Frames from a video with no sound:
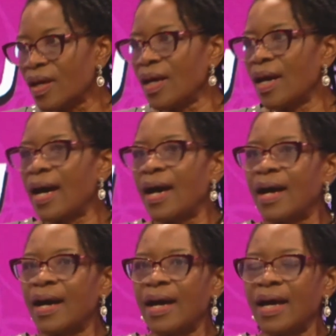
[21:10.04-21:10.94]

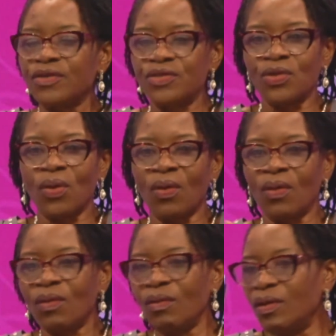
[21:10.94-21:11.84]
And
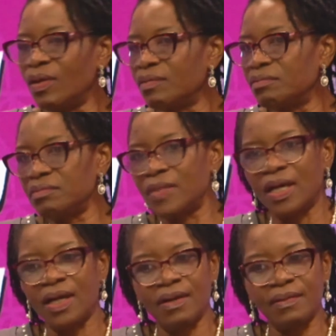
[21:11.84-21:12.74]
so
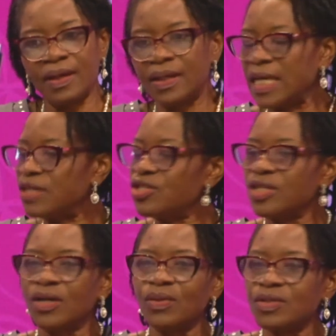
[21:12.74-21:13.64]
an
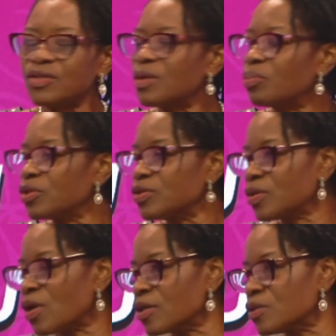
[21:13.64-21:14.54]
80-year-old is not brought to
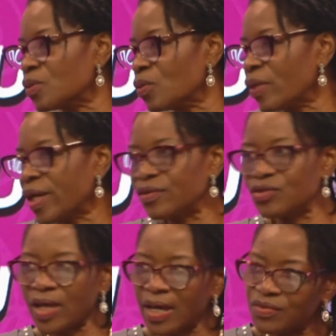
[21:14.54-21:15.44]
the hospital when
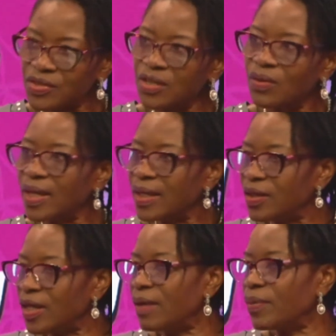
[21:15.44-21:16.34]
she can't see or can't
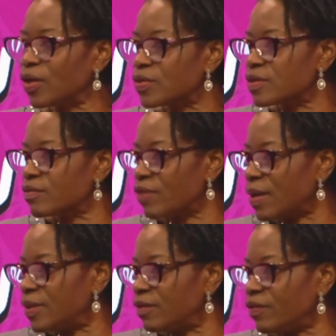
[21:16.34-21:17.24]
hear, because the
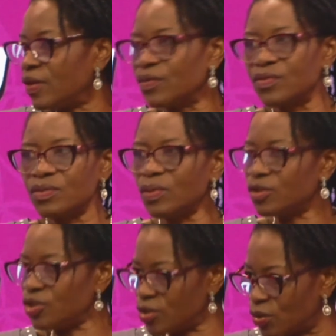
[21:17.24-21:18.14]
family feels, well,
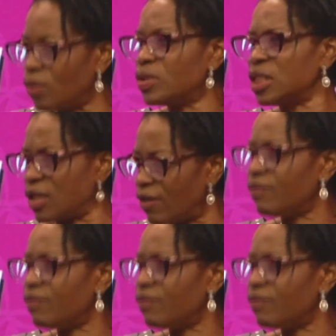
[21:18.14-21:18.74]
she's old enough